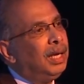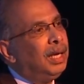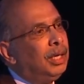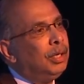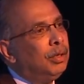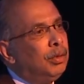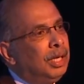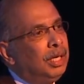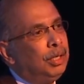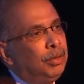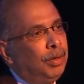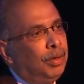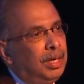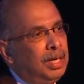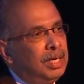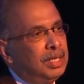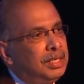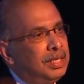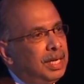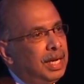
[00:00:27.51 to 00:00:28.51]
you need to
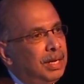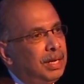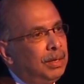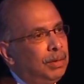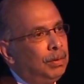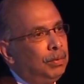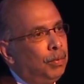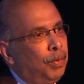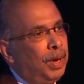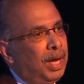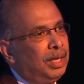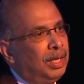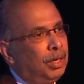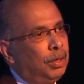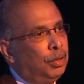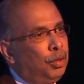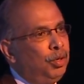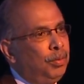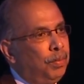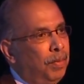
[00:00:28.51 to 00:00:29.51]
understand where the
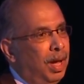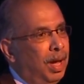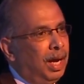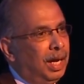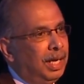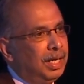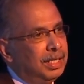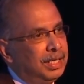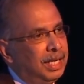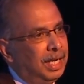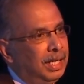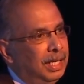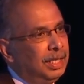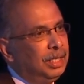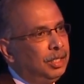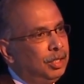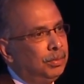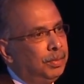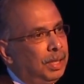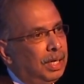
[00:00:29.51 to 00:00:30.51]
crude market is
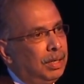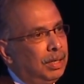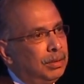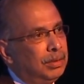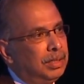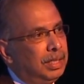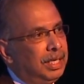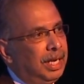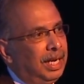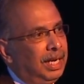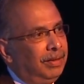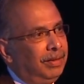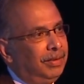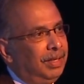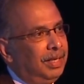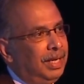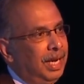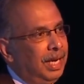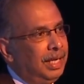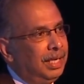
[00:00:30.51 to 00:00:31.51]
heading to, because at the end of
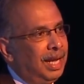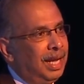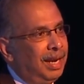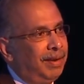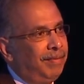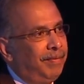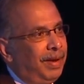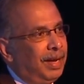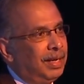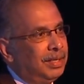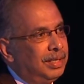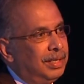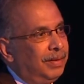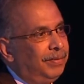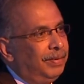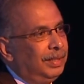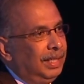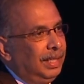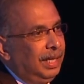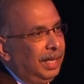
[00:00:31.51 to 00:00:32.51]
the day, that affects
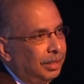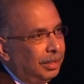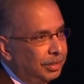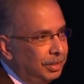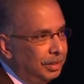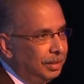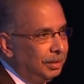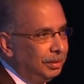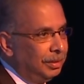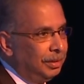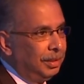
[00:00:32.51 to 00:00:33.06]
everything else.